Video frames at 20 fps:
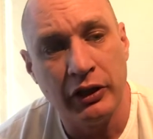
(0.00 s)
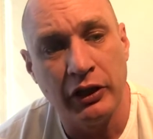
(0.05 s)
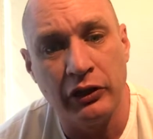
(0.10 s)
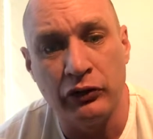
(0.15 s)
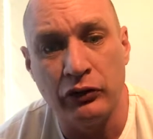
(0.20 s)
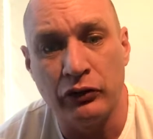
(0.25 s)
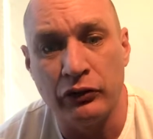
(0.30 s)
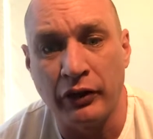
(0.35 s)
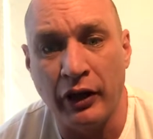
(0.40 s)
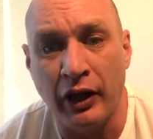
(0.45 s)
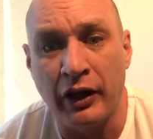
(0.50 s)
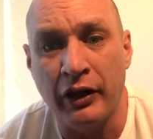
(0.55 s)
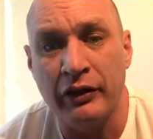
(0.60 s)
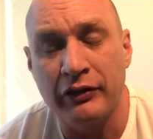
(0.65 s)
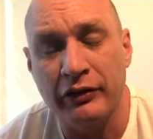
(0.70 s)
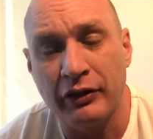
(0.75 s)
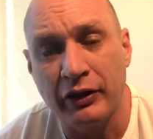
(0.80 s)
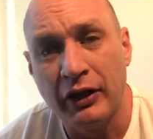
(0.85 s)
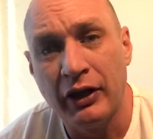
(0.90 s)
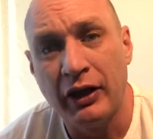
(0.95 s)
in your
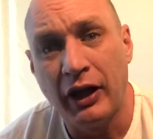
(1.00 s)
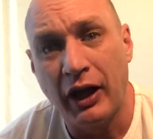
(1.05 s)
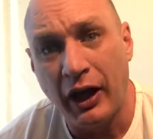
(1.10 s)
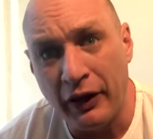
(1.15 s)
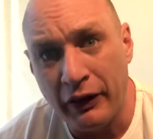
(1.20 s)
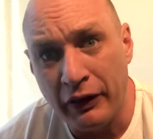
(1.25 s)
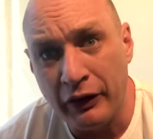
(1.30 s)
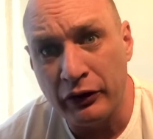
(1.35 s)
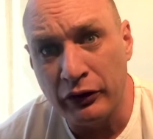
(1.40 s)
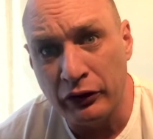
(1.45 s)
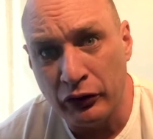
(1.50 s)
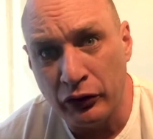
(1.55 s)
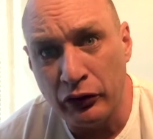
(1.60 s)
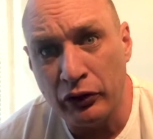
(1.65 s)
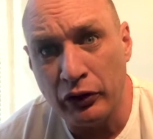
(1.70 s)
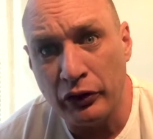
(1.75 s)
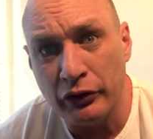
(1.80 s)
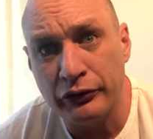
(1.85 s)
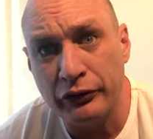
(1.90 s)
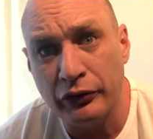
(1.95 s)
diet. Other
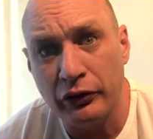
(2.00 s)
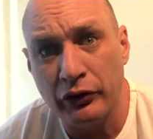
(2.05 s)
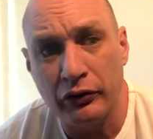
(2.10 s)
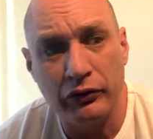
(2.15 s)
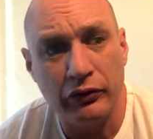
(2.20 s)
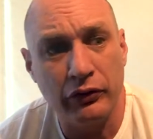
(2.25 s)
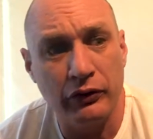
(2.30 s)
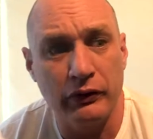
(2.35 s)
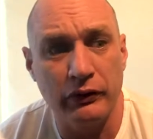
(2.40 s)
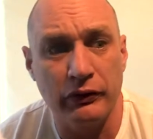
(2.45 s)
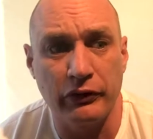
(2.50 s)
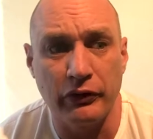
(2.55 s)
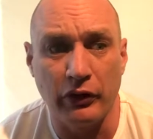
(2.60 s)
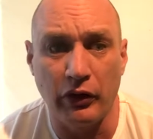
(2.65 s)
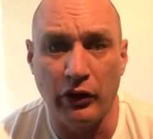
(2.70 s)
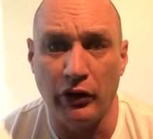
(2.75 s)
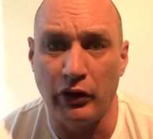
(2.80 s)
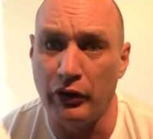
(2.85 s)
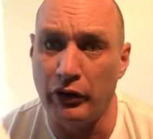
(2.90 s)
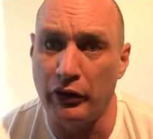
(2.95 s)
good alternatives
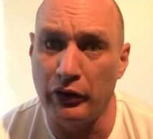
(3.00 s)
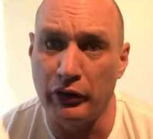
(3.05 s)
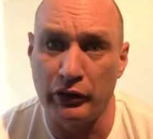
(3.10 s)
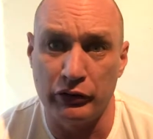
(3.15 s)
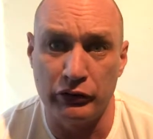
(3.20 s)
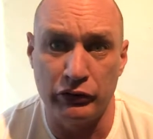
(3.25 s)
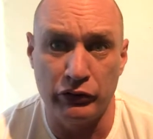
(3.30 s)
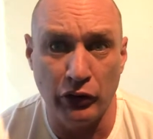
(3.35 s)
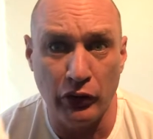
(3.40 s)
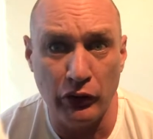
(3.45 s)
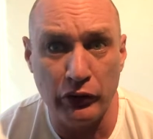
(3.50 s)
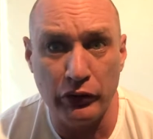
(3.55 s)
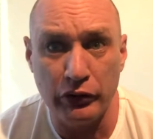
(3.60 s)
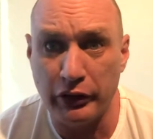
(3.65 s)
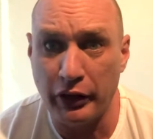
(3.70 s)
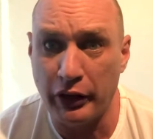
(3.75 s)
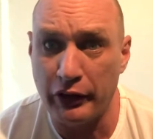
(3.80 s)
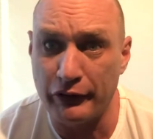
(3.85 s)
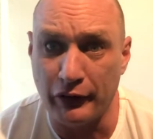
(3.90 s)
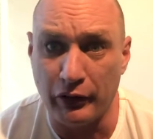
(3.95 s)
are
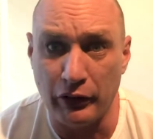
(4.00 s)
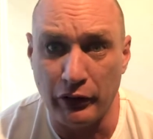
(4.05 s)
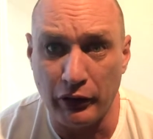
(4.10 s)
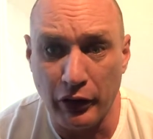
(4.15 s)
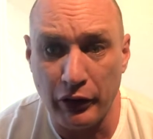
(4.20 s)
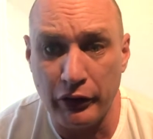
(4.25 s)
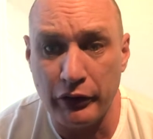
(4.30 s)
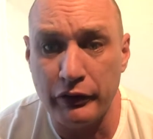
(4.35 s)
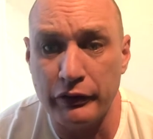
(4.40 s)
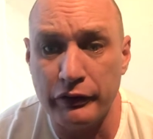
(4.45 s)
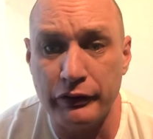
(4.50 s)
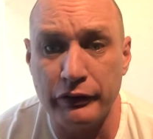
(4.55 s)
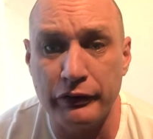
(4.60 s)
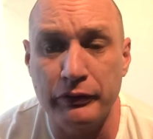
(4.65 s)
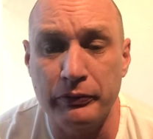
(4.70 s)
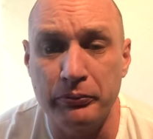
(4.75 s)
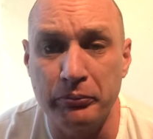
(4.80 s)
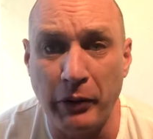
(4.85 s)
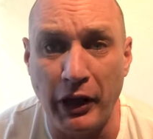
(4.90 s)
yogurt has a lot of